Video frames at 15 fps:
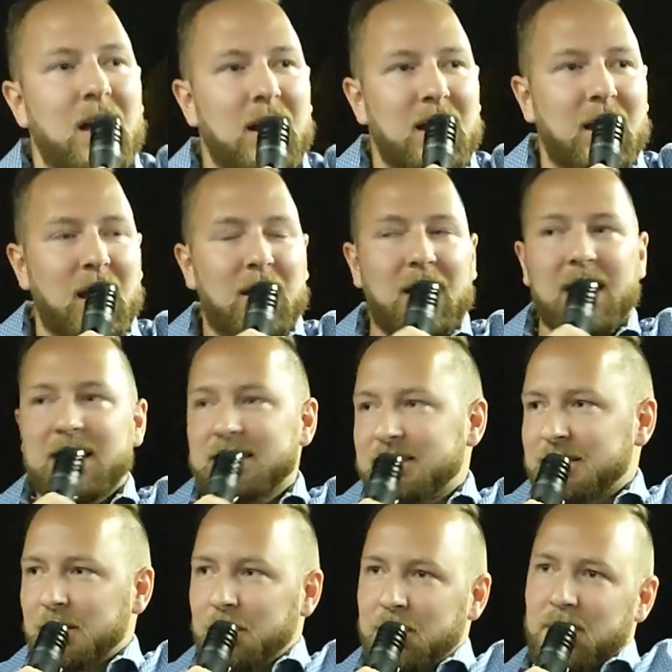All right,
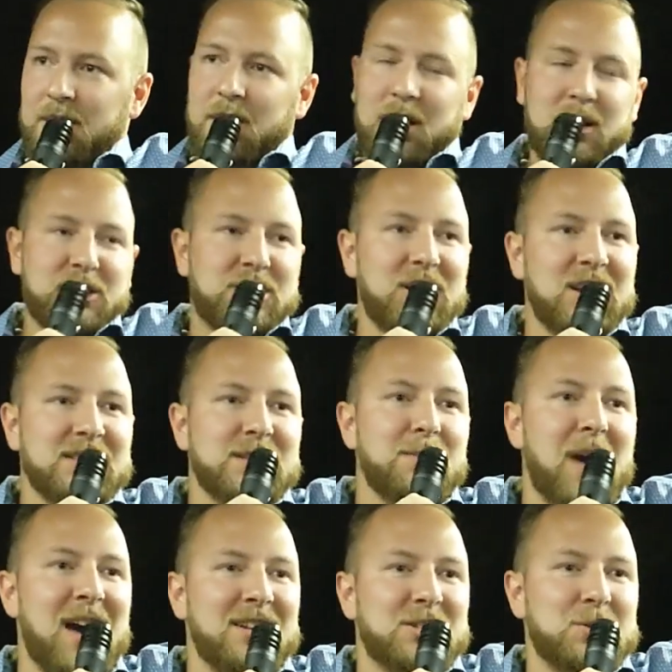so we're
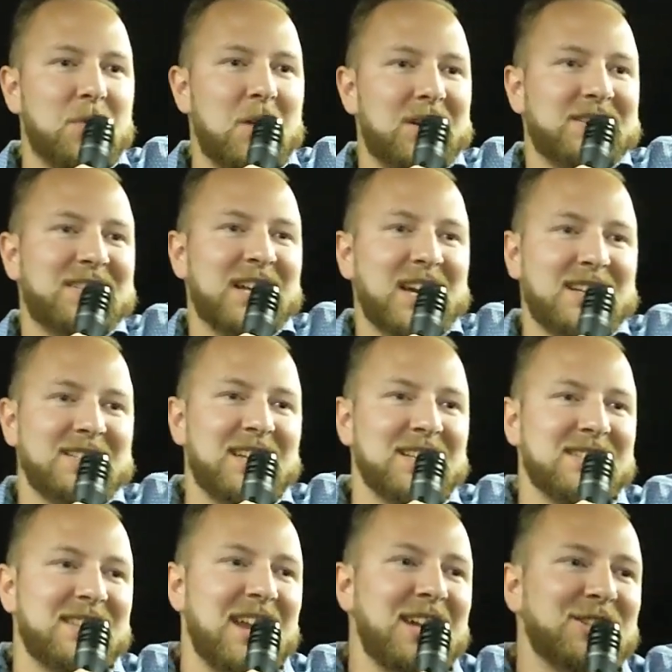just about to our second
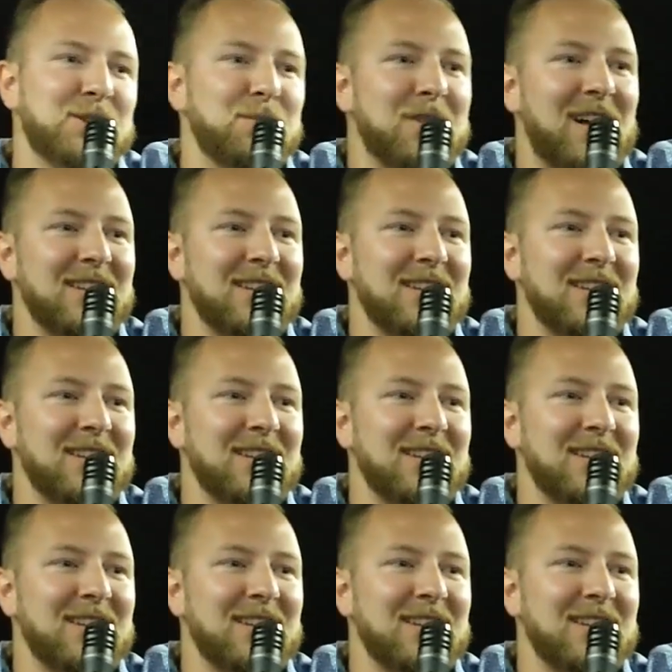destination,